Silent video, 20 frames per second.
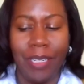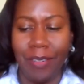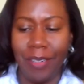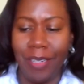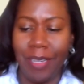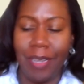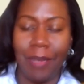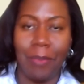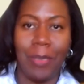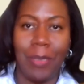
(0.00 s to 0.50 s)
your
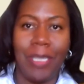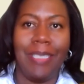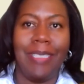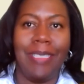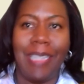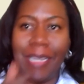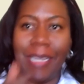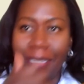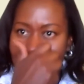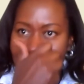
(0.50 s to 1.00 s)
comments.
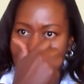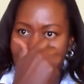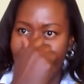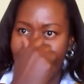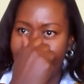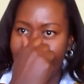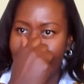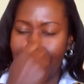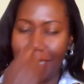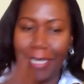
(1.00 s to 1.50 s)
Yes,
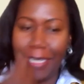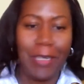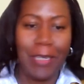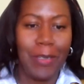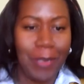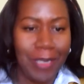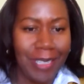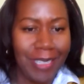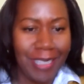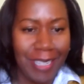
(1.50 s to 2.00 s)

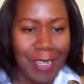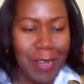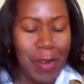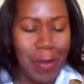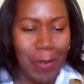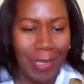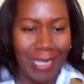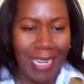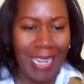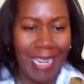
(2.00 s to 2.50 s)
continue the
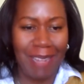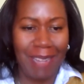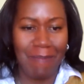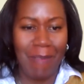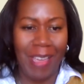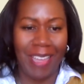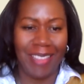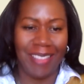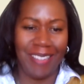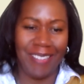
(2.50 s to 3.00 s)
note-taking,
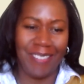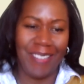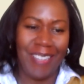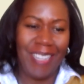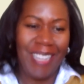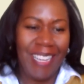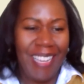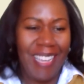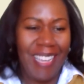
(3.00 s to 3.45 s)
Matthew.